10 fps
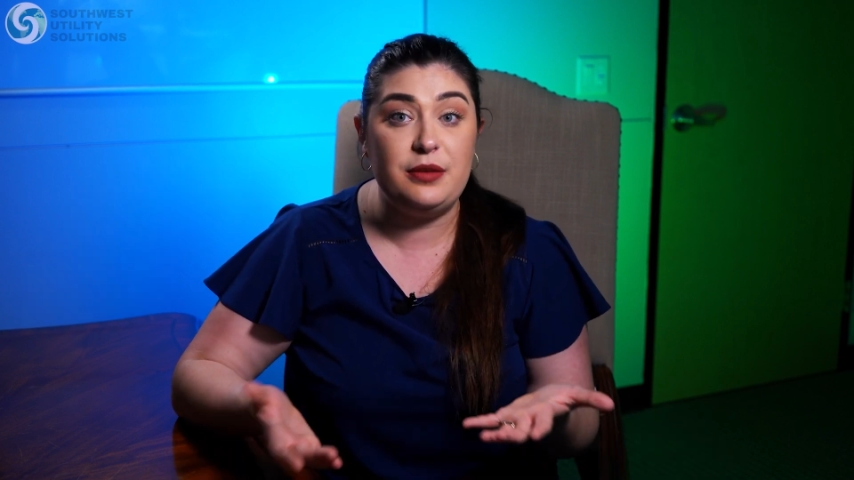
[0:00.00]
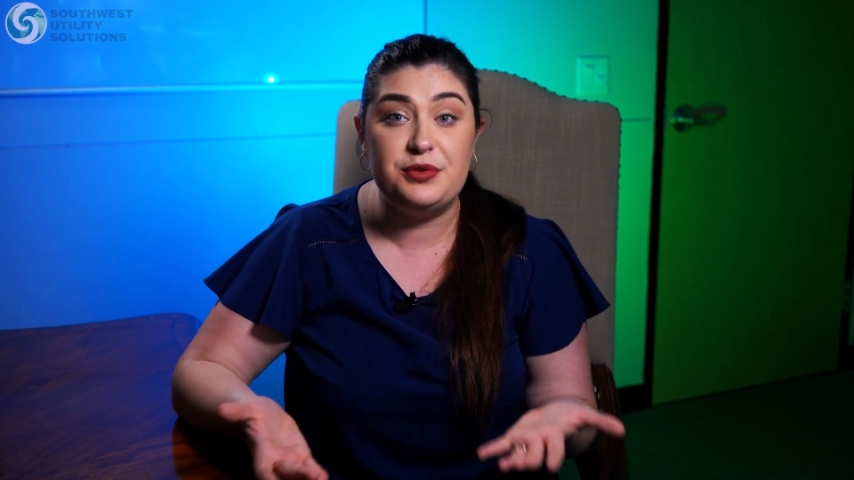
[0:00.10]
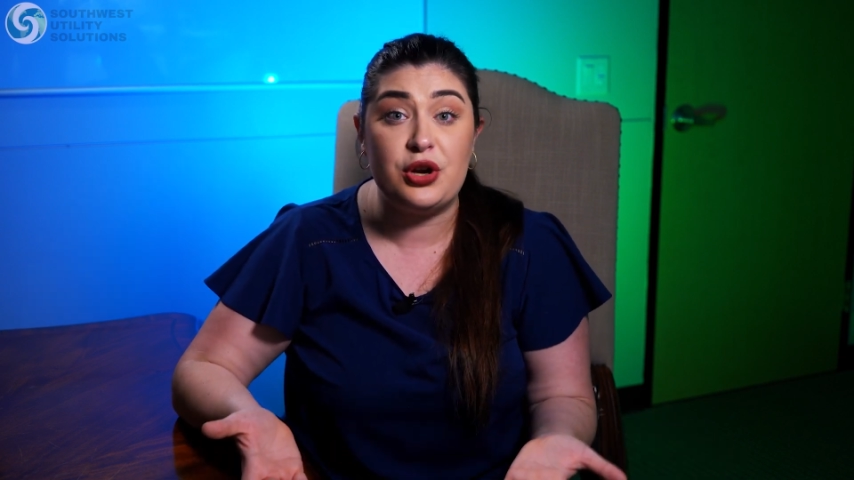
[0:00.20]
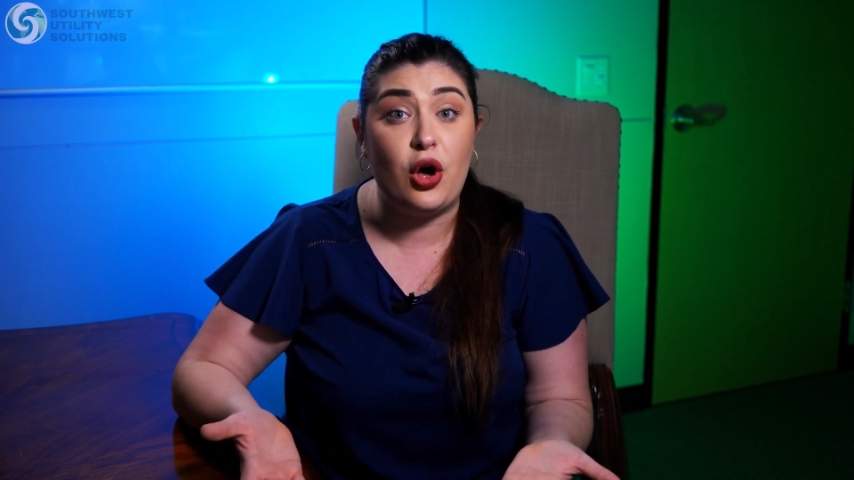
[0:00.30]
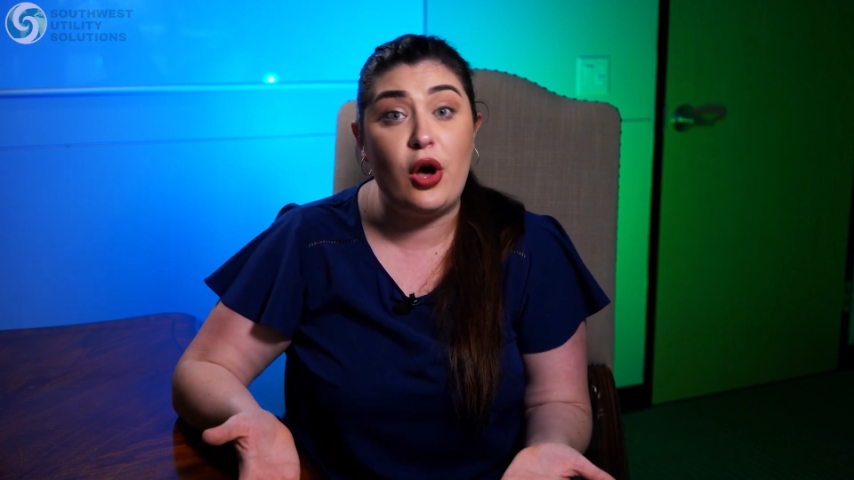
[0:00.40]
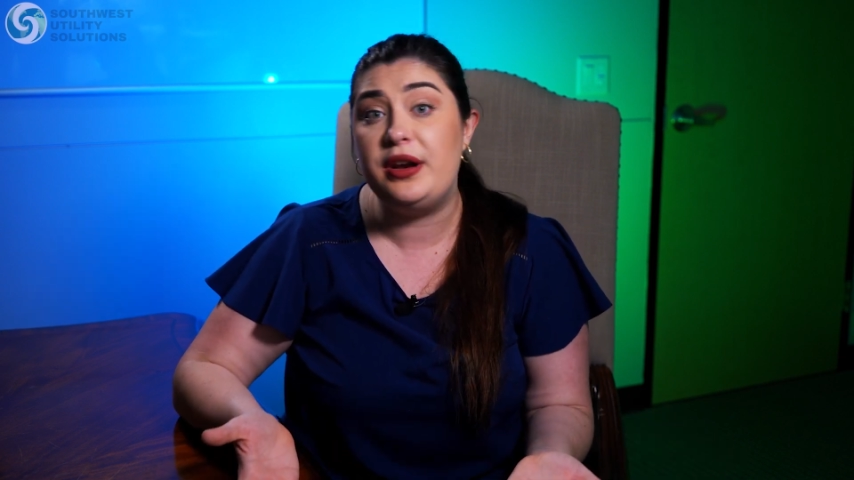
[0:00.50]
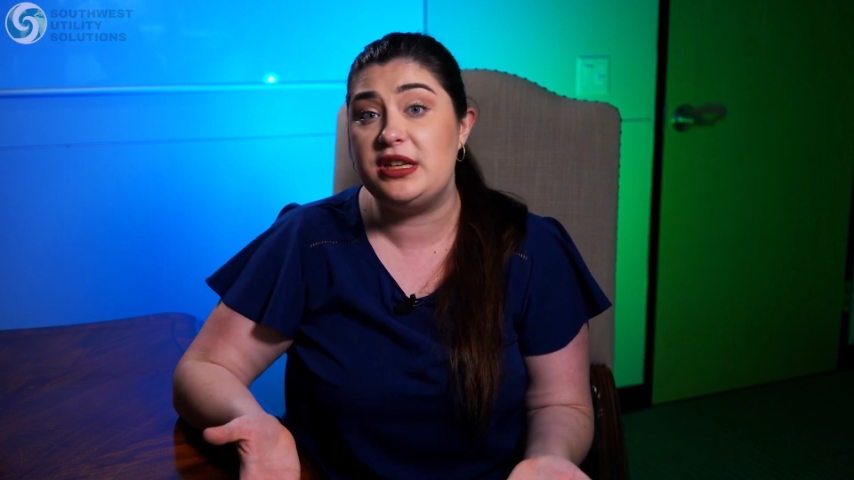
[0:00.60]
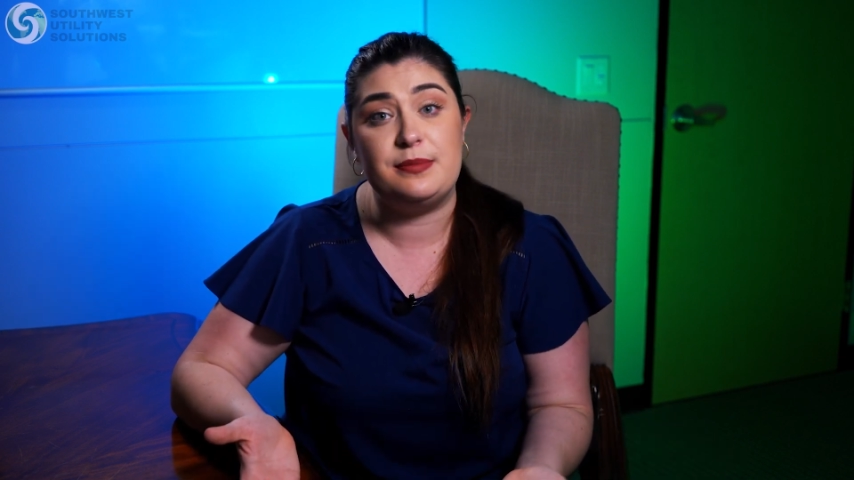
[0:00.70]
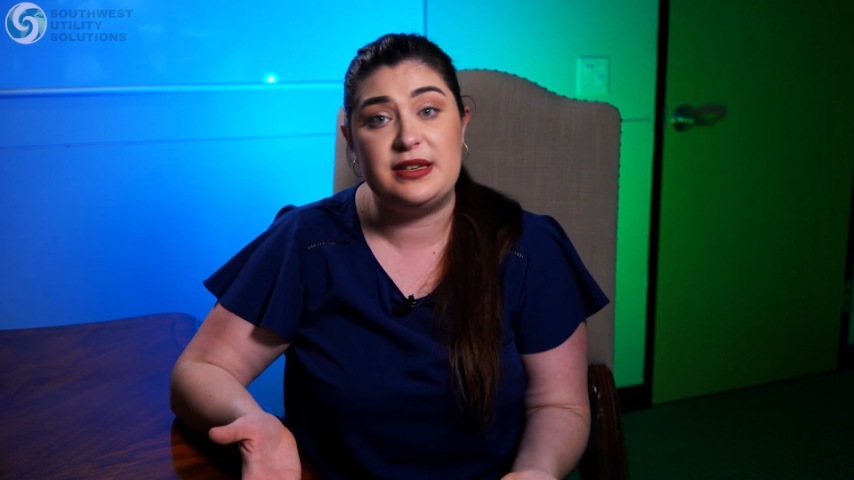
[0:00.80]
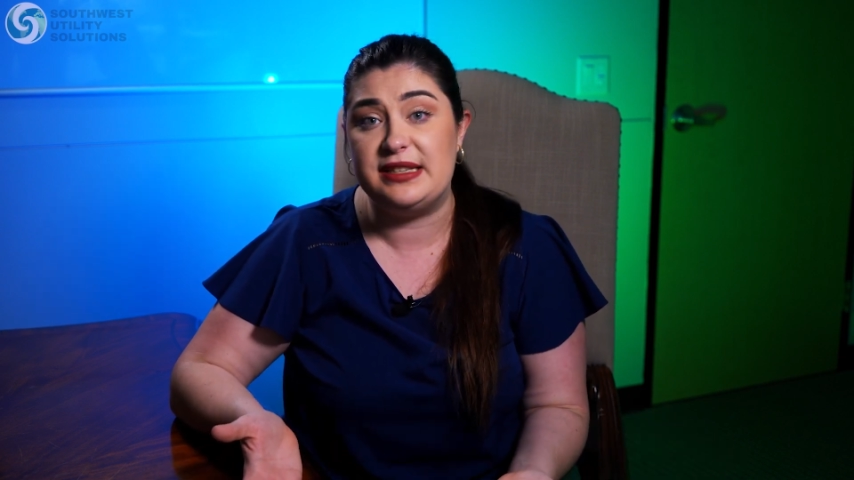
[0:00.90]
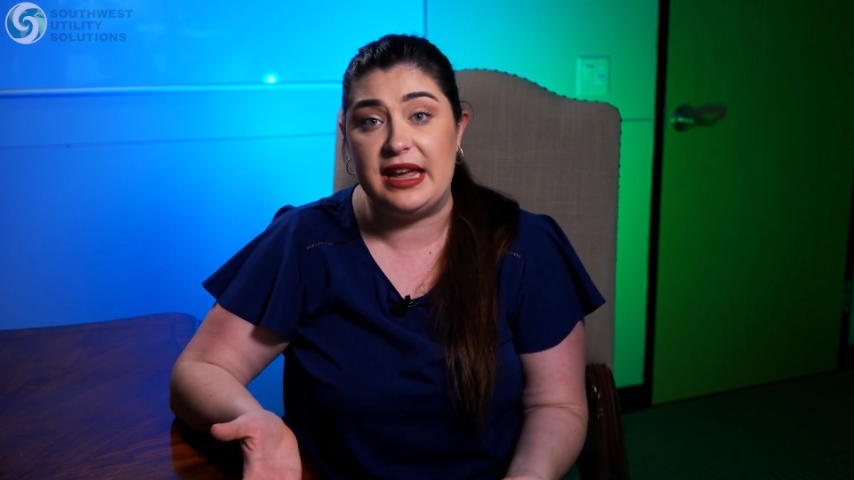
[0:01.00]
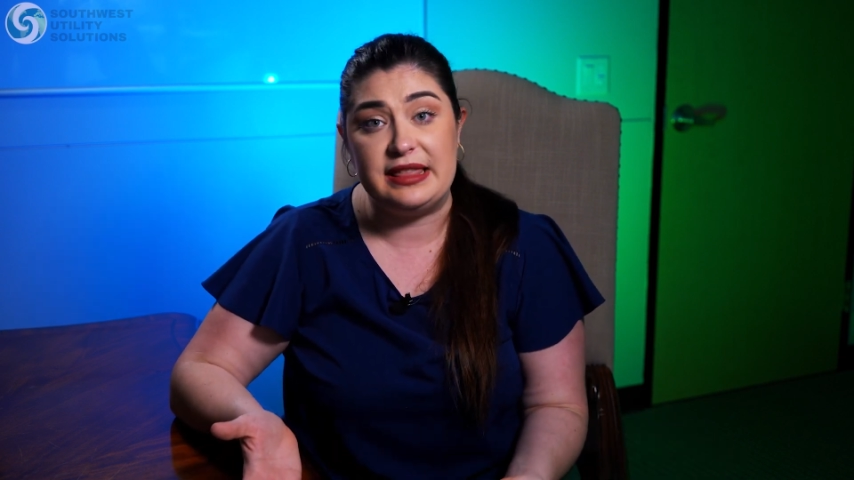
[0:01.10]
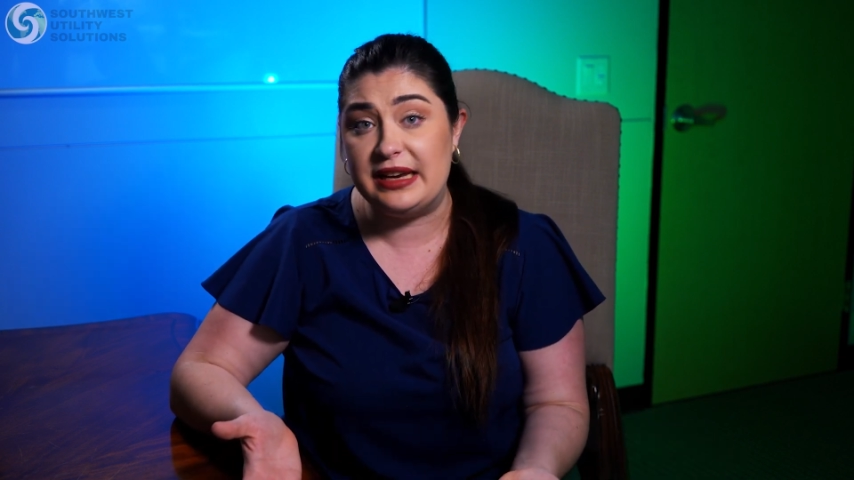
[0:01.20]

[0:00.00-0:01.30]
was an honest mistake.